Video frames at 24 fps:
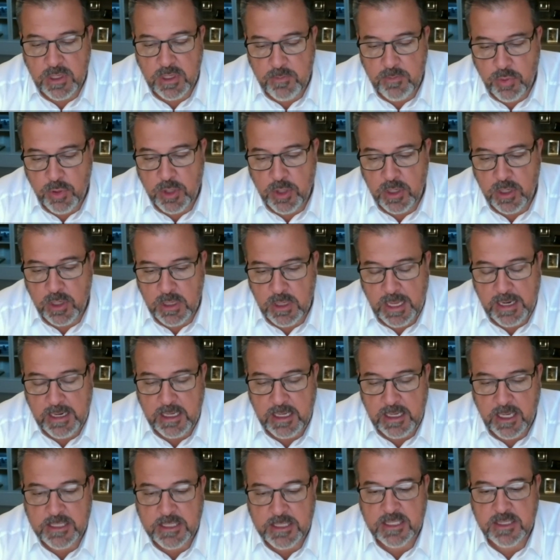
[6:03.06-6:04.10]
put a lot of
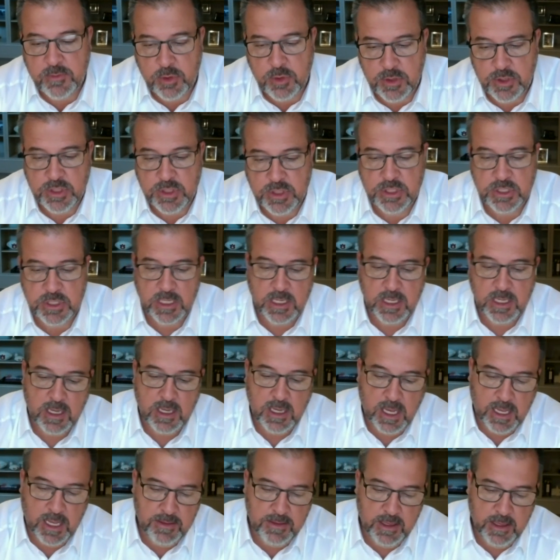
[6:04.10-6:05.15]
customers
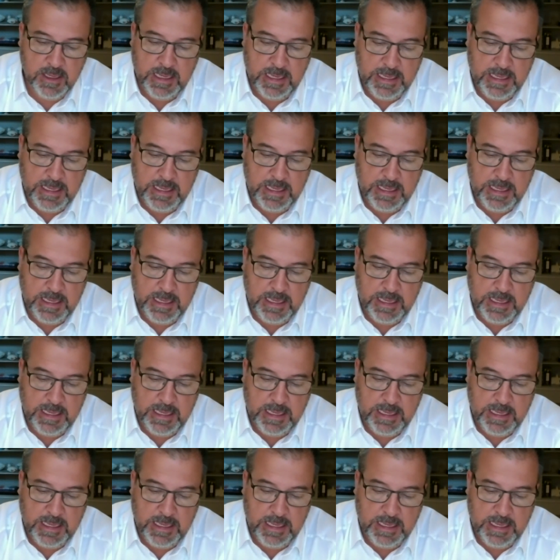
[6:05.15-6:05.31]
on